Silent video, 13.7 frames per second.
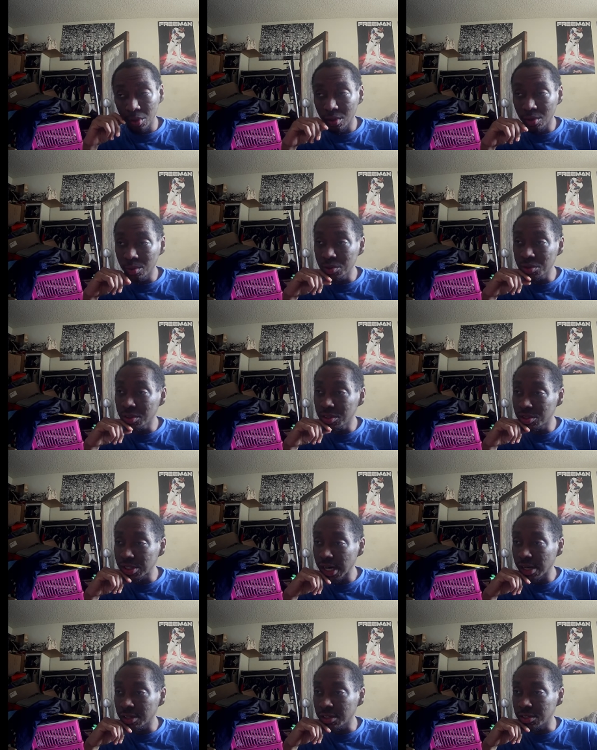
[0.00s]
No one's going to
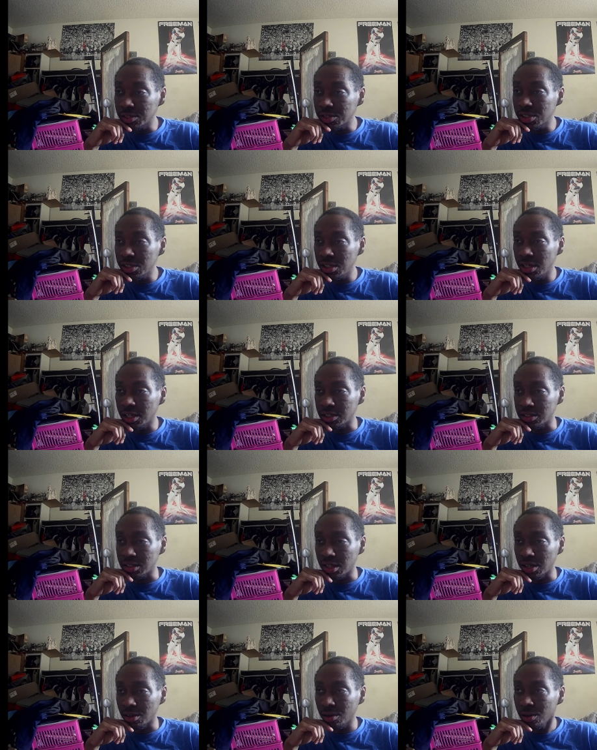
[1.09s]
challenge City as
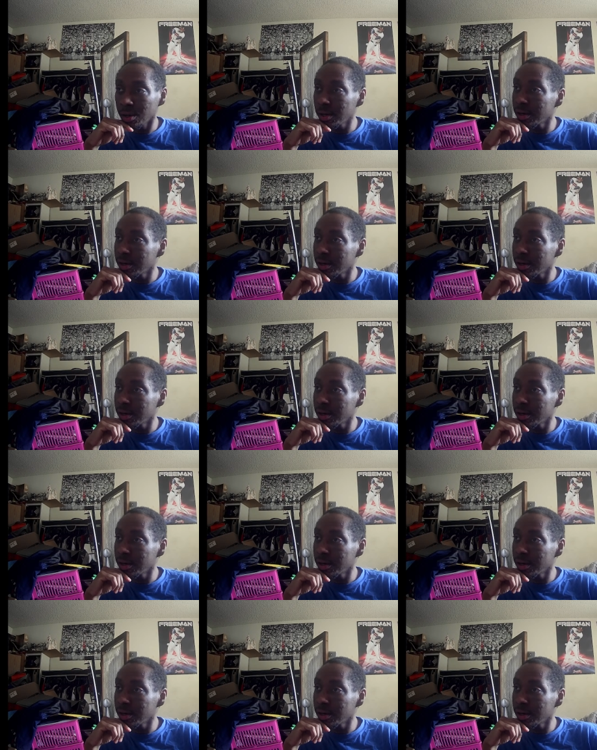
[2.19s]
they are.